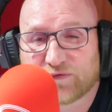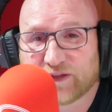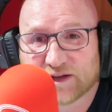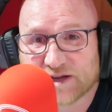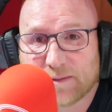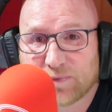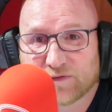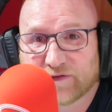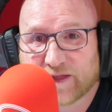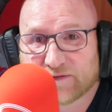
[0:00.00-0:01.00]
Perfect example
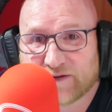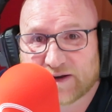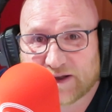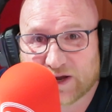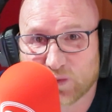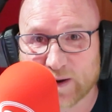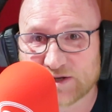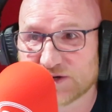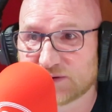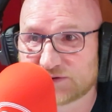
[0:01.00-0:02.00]
for that. Van Dijk
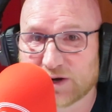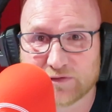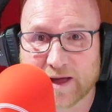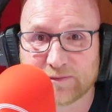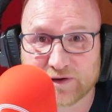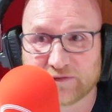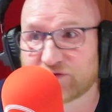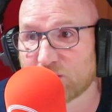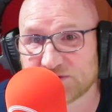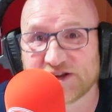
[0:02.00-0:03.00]
went to Southampton
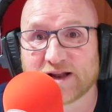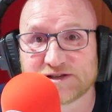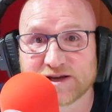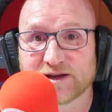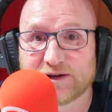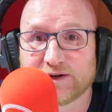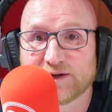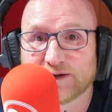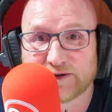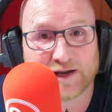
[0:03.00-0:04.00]
from Celtic. Yeah.
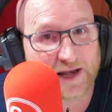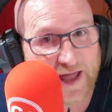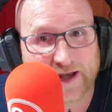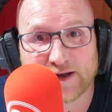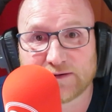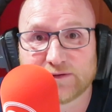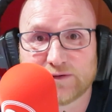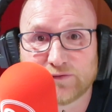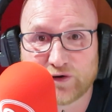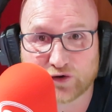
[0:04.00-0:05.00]
Neil Lennon
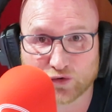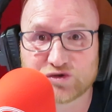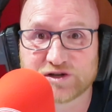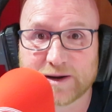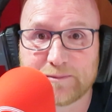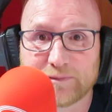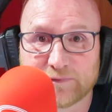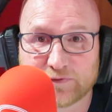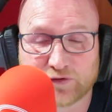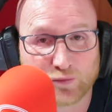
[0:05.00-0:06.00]
recruited him
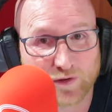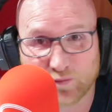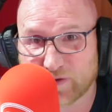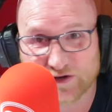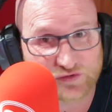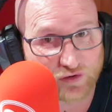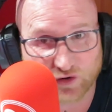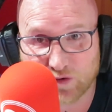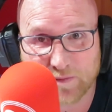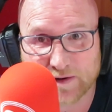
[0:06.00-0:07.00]
with his
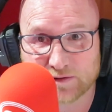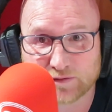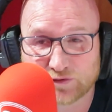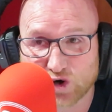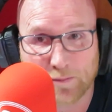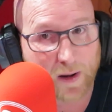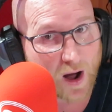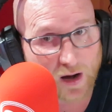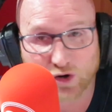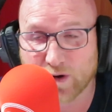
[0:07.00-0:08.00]
recruitment. John
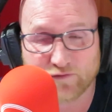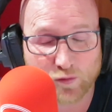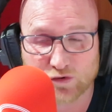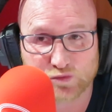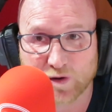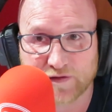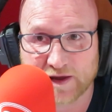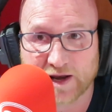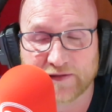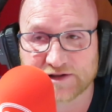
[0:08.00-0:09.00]
Park, whoever was with
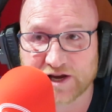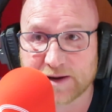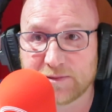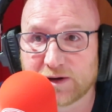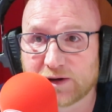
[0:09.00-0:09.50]
Neil at the time,